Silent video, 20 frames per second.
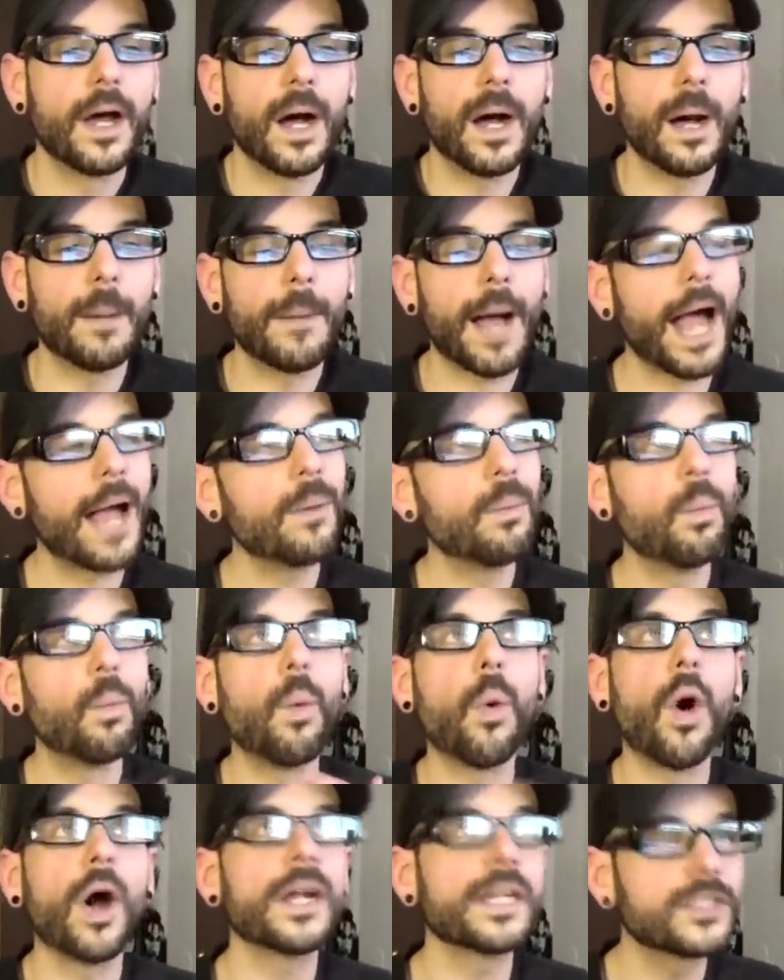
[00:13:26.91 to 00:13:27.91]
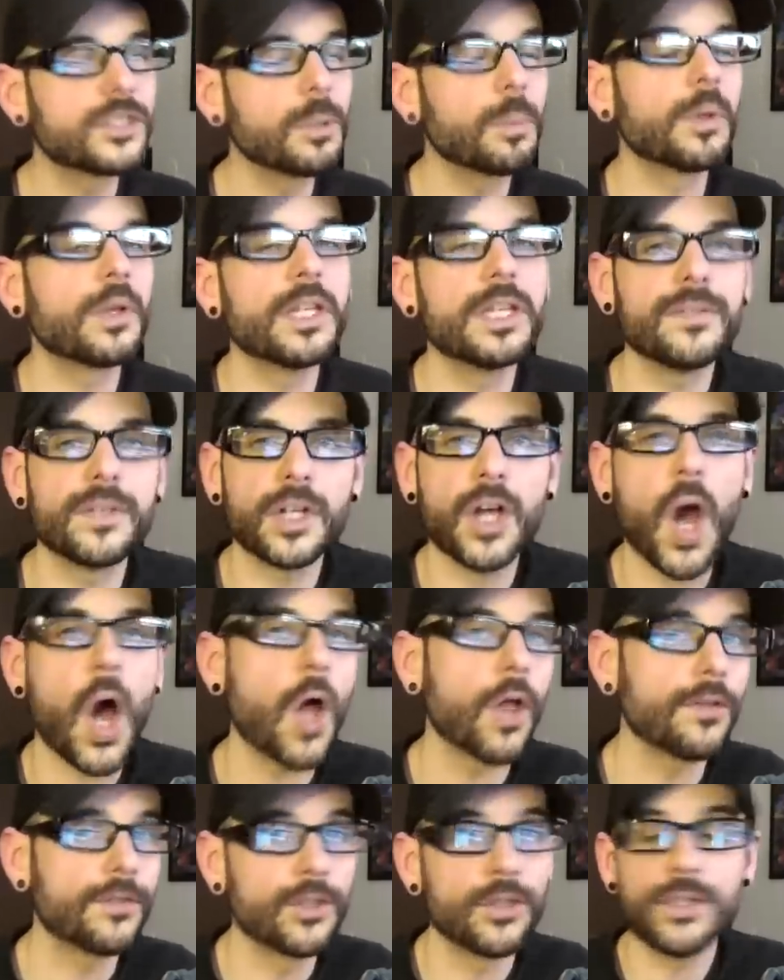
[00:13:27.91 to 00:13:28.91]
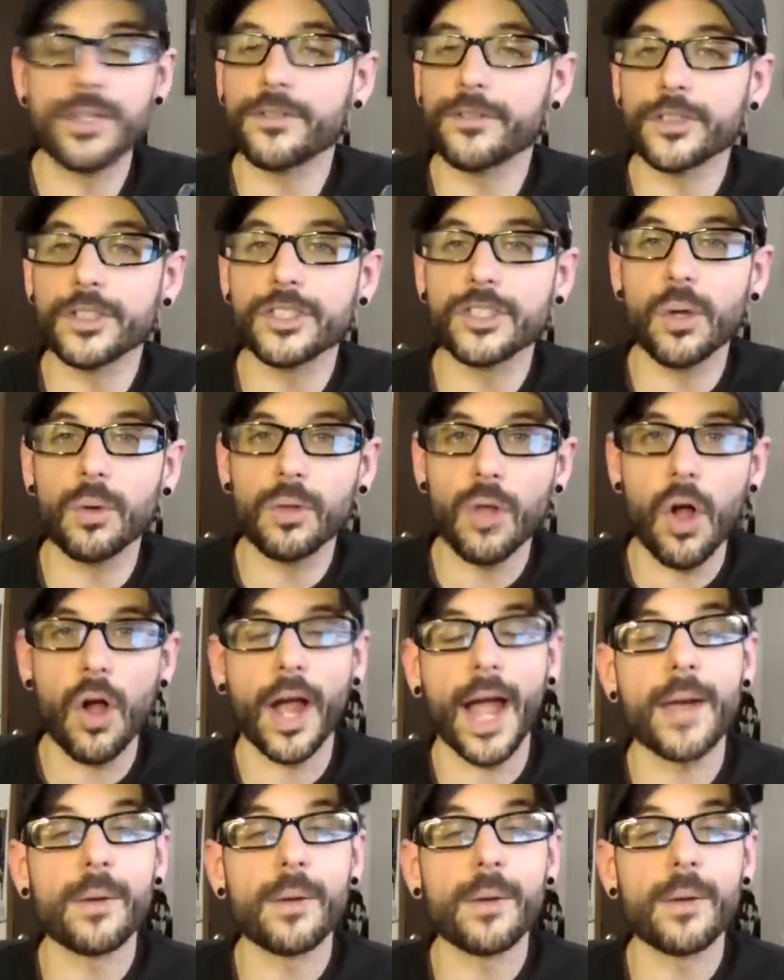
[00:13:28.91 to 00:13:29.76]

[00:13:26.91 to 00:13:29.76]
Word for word: Um, I wanted to believe in Call of Duty for so long,